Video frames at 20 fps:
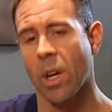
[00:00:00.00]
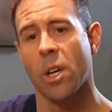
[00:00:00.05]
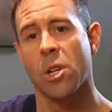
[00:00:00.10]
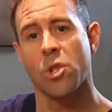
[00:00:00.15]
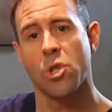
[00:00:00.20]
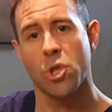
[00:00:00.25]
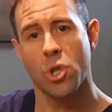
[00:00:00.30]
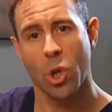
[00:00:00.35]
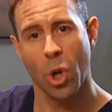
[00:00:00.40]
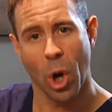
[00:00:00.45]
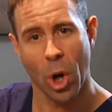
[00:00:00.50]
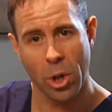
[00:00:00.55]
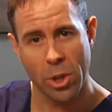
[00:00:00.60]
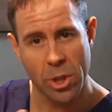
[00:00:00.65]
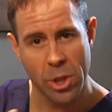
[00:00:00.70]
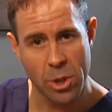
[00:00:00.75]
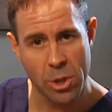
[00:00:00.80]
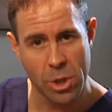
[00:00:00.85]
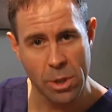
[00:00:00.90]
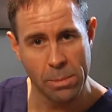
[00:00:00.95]
scar
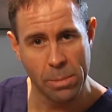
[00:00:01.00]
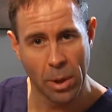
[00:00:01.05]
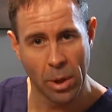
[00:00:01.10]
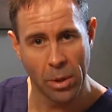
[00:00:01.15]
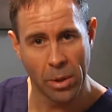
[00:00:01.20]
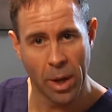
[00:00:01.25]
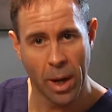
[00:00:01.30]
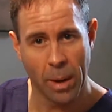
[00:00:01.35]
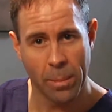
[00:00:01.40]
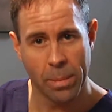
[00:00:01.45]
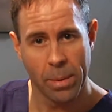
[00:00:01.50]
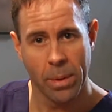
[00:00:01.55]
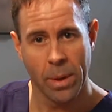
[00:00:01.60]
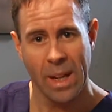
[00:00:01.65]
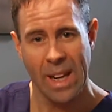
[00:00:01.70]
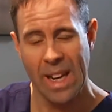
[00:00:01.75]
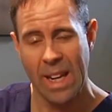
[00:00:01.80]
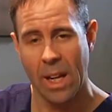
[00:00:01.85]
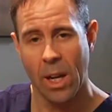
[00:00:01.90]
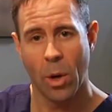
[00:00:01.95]
tissue buildup
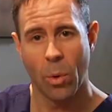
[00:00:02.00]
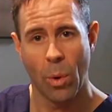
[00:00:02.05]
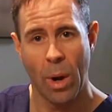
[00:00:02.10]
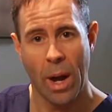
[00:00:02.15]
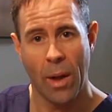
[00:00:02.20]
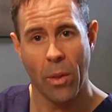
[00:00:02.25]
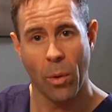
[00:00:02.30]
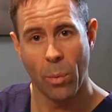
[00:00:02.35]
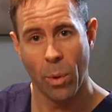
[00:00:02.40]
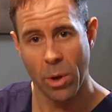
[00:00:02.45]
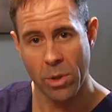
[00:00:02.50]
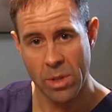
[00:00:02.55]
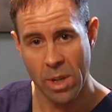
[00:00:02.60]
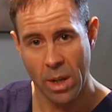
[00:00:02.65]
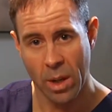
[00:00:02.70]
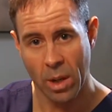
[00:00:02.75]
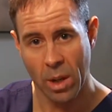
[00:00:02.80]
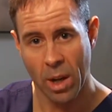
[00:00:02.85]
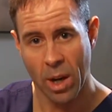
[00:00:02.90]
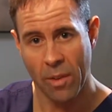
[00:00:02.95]
in and around the
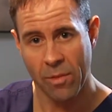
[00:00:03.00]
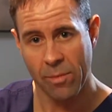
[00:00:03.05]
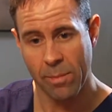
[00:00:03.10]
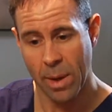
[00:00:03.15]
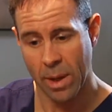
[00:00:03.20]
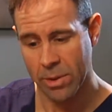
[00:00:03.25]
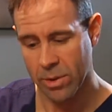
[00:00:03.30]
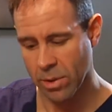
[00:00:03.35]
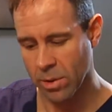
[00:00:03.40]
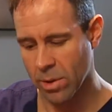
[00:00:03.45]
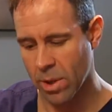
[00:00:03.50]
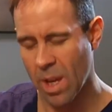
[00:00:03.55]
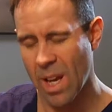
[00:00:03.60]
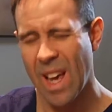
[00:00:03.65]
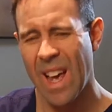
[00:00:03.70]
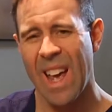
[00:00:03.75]
rotator cuff muscles